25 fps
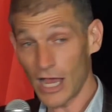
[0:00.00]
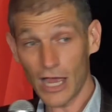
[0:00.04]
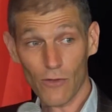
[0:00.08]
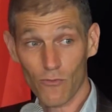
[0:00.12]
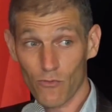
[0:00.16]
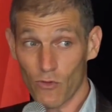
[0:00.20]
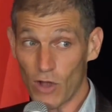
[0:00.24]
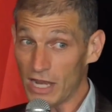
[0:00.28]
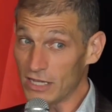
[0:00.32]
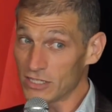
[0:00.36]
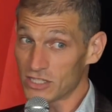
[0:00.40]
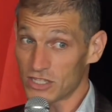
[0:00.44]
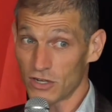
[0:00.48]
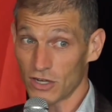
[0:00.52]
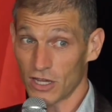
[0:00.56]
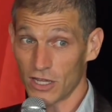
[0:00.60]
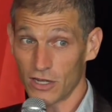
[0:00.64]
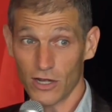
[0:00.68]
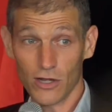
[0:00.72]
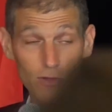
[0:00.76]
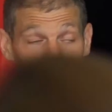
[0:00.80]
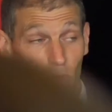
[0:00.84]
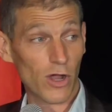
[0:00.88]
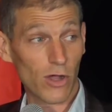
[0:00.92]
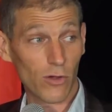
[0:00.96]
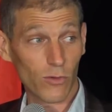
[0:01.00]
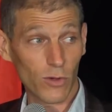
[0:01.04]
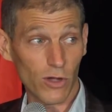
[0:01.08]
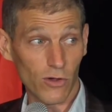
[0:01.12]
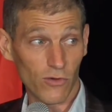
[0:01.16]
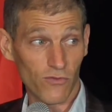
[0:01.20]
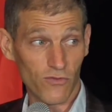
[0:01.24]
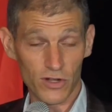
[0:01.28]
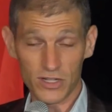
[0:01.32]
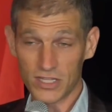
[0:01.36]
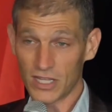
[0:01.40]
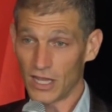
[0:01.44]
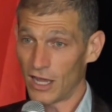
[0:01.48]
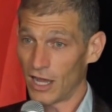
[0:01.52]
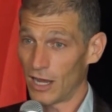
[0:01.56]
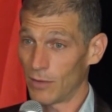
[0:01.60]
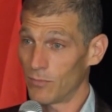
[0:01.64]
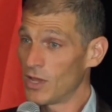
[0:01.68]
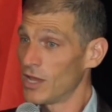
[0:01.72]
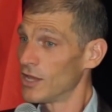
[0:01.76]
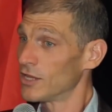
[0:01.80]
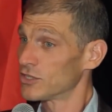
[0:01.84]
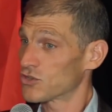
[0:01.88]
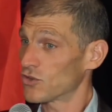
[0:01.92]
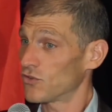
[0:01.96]
rents are going to grow over time.
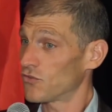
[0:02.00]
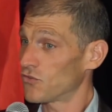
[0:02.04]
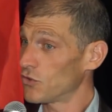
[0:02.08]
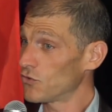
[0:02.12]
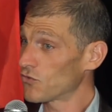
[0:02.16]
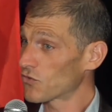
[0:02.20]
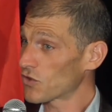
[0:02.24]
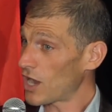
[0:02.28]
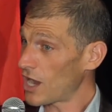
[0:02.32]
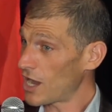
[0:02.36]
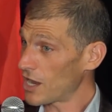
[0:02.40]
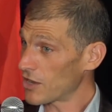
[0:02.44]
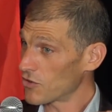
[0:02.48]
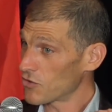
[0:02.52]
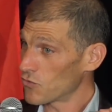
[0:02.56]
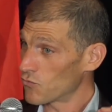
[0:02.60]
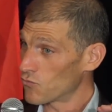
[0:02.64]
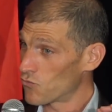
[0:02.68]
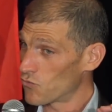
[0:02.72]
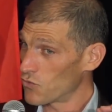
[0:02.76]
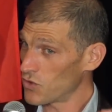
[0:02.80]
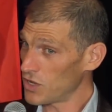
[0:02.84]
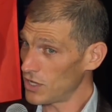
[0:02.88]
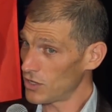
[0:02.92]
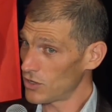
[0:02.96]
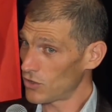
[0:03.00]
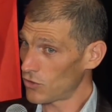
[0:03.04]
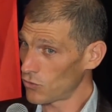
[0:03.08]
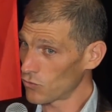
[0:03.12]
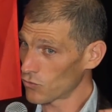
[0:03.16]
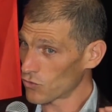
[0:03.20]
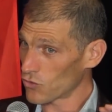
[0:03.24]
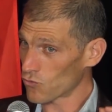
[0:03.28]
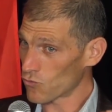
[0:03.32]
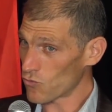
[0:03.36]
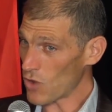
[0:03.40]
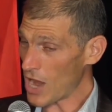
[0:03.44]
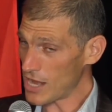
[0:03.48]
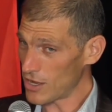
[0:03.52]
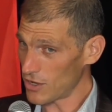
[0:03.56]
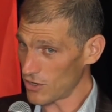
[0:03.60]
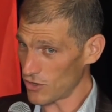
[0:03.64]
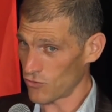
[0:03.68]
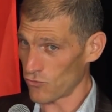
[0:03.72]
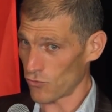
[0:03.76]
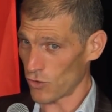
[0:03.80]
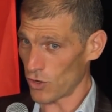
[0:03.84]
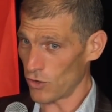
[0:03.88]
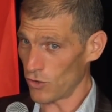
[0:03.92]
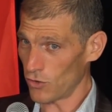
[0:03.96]
So if you've got real rent
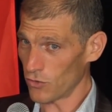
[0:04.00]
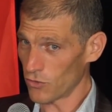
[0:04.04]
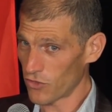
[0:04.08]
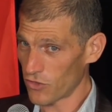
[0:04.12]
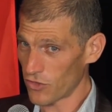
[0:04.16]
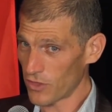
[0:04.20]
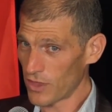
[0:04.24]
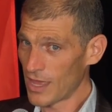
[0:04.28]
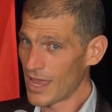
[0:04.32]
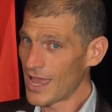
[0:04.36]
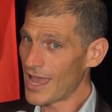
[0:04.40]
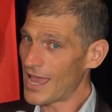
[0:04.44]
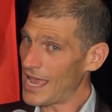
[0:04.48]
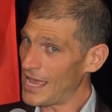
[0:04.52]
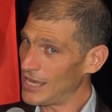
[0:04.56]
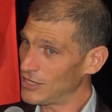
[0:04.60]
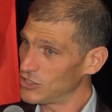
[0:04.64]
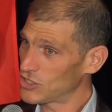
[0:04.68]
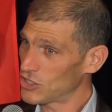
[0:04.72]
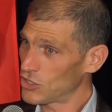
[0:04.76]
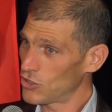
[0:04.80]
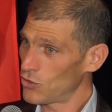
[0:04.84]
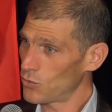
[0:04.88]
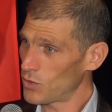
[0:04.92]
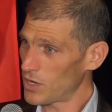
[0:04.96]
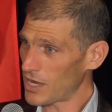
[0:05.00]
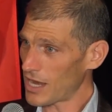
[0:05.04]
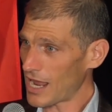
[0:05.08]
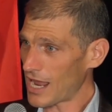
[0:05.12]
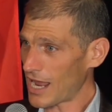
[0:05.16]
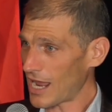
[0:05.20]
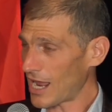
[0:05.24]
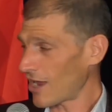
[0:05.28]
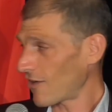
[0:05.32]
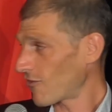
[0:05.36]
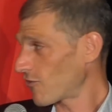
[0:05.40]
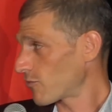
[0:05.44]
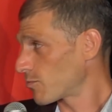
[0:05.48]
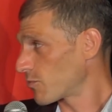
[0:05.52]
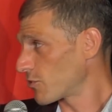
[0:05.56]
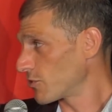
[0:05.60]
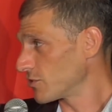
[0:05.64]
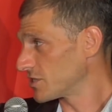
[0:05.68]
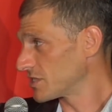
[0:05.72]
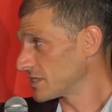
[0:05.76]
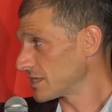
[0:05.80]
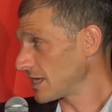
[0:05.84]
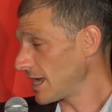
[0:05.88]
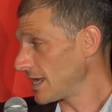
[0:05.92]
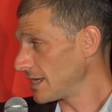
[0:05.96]
growth and
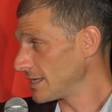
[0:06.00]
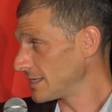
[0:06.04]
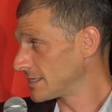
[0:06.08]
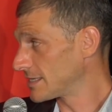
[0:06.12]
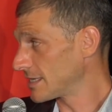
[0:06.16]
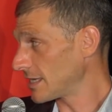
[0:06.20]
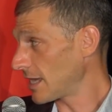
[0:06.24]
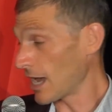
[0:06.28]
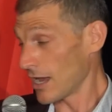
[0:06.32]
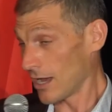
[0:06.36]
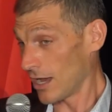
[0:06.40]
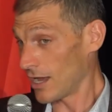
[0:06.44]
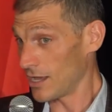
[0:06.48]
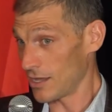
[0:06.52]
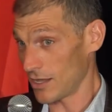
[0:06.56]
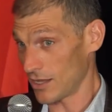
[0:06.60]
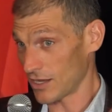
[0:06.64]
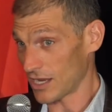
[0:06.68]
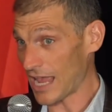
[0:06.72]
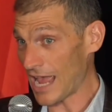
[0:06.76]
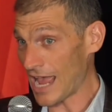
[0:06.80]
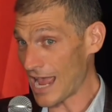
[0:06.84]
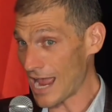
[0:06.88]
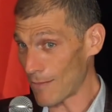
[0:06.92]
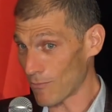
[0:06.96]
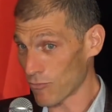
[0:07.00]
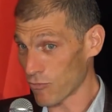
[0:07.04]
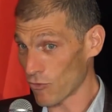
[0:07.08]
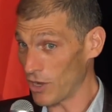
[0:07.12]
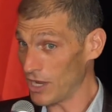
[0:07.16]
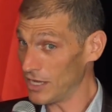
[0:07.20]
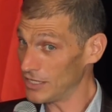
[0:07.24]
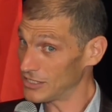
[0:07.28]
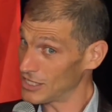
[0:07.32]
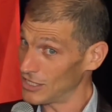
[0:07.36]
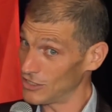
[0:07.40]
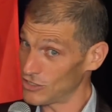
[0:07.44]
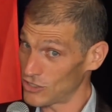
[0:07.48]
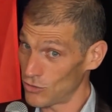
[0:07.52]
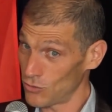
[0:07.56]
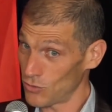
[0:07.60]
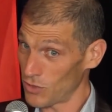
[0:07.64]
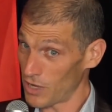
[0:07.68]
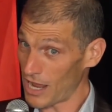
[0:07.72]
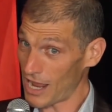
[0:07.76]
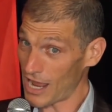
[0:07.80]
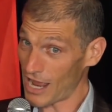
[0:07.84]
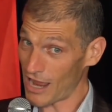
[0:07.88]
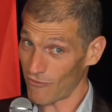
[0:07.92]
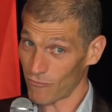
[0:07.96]
2.5% cap rates and
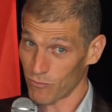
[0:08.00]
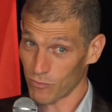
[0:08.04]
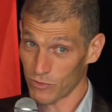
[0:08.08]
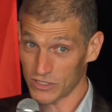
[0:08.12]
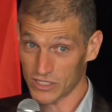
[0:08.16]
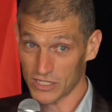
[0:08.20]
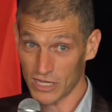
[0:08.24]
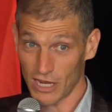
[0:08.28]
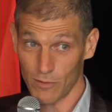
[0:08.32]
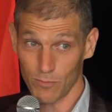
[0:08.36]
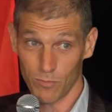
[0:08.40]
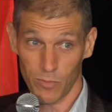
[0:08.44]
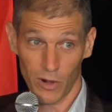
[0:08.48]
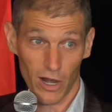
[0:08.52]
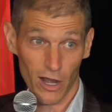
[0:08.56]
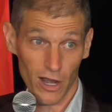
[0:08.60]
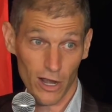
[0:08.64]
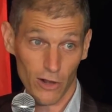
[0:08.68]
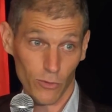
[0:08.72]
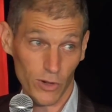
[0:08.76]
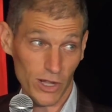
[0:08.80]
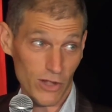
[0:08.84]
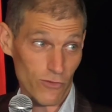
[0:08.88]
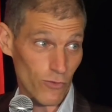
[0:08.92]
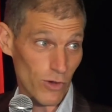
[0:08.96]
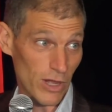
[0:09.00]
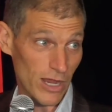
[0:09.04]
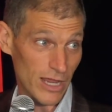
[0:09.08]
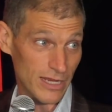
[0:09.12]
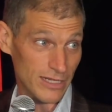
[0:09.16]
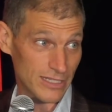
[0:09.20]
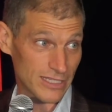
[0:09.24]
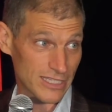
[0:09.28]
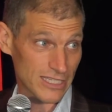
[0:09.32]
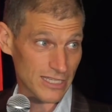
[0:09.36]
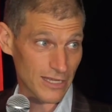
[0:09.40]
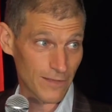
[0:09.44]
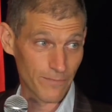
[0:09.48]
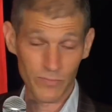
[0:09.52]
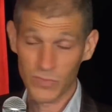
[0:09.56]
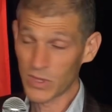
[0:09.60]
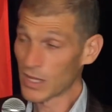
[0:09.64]
2.5% borrowing rates,